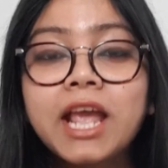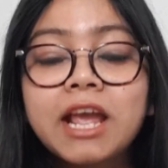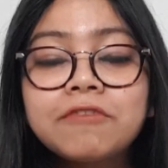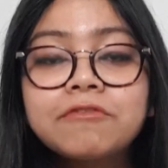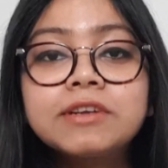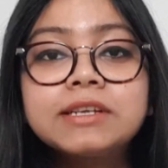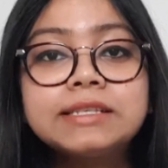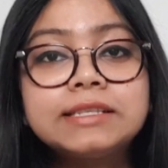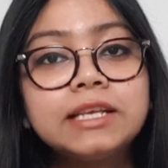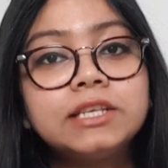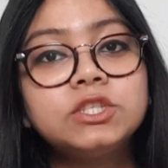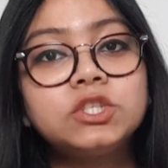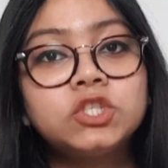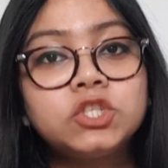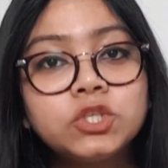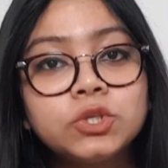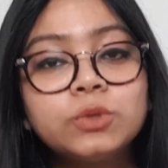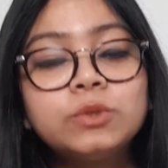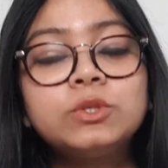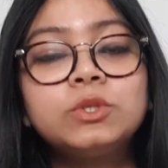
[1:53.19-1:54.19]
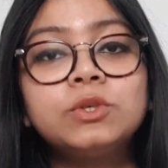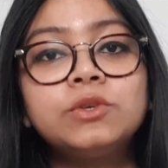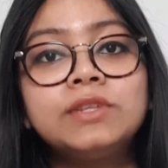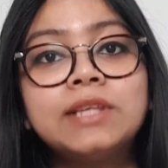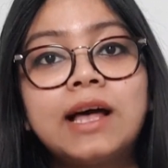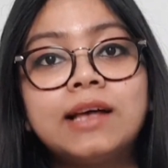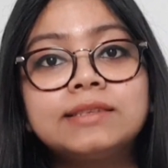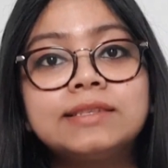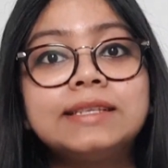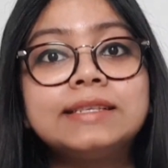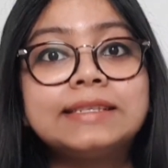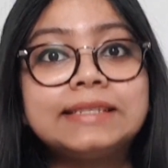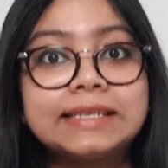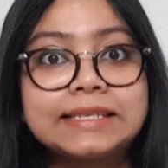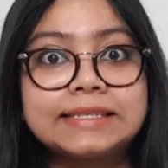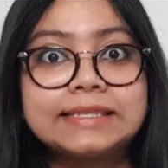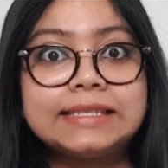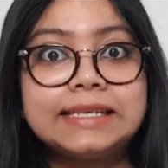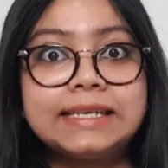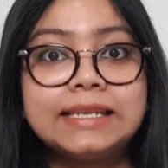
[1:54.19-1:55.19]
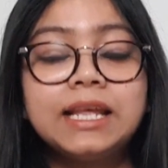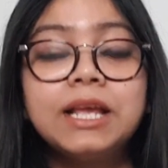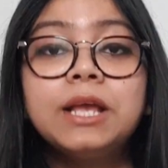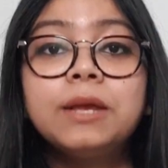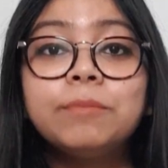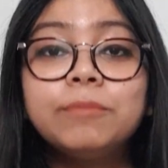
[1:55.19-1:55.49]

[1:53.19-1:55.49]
ever since June 2016